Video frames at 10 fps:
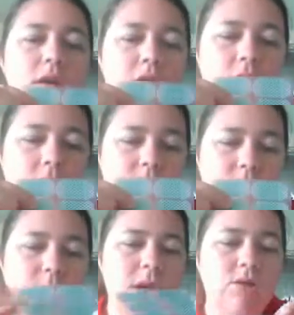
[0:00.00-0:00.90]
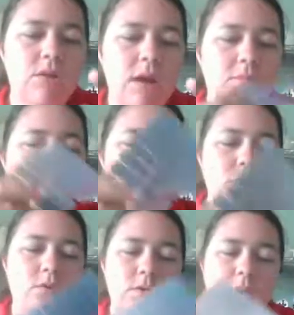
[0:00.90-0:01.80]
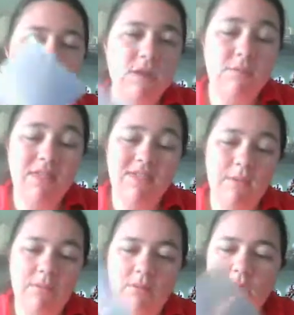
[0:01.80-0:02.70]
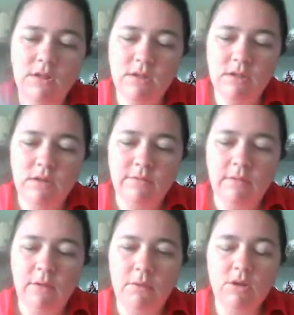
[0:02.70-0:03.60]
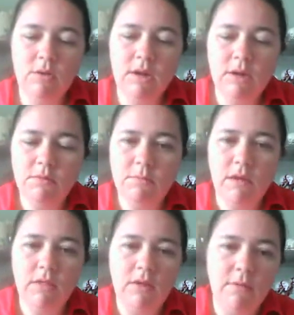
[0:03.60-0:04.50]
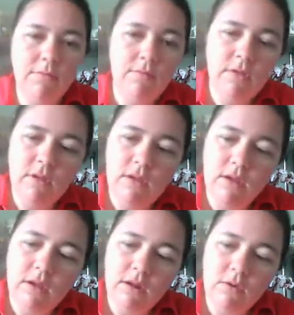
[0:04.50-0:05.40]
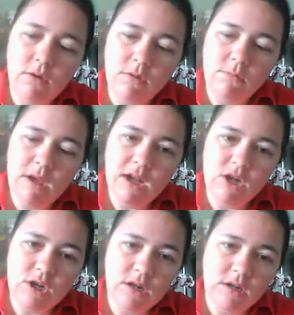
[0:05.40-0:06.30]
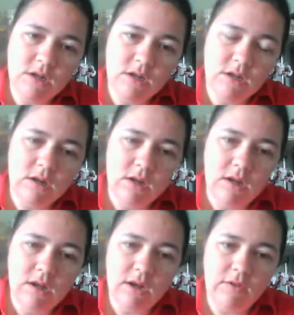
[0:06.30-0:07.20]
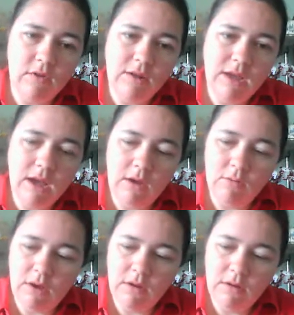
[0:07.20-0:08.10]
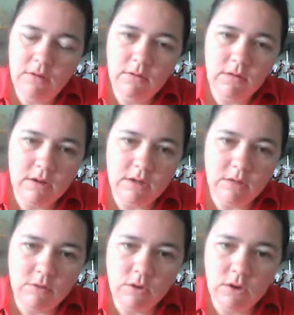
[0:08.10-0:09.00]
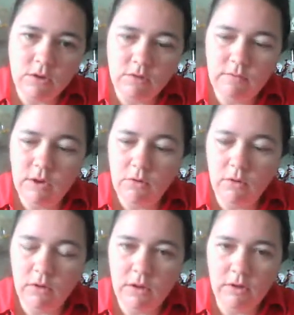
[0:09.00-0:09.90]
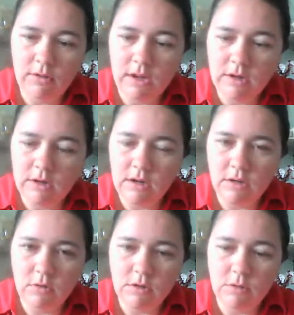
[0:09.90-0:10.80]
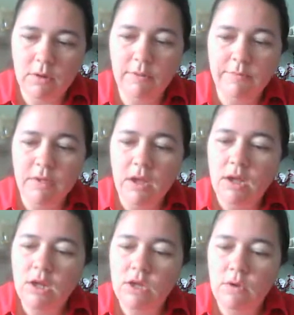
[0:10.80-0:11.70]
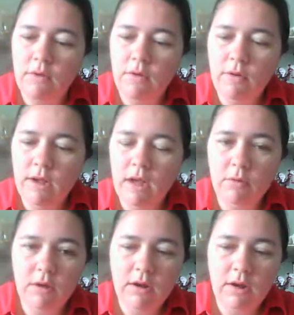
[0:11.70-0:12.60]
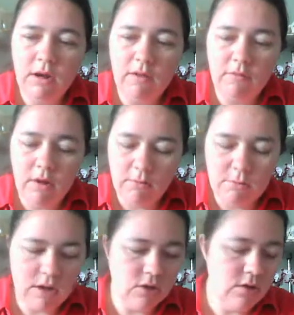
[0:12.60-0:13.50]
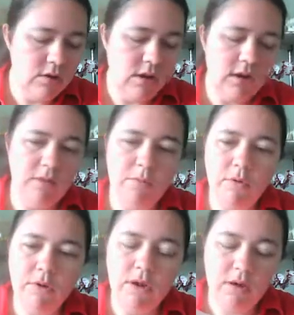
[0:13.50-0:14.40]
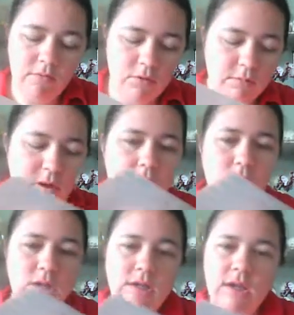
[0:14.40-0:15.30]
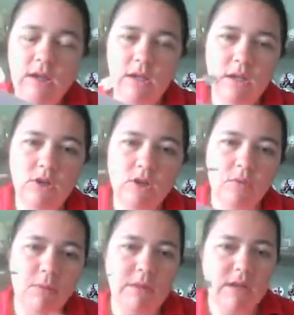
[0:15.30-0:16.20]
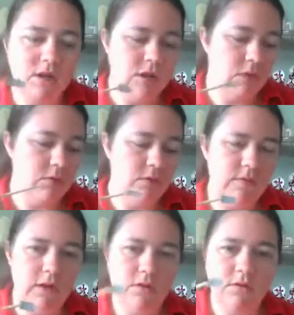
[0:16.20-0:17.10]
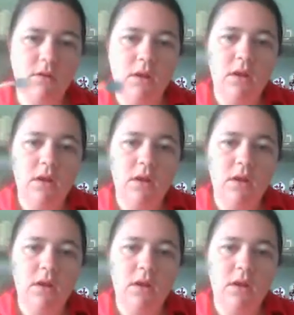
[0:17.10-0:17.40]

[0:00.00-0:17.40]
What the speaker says: I'm going to measure it up to, I'm using my thumb for this. I'm measuring it up to my thumb, and I'm going to match it. Now I already cut one, because I was trying to do a video earlier that didn't go so well. So I've already cut one, and I've got it measured, and I've pulled it off with my orange stick, because you don't want to be touching it with your fingers.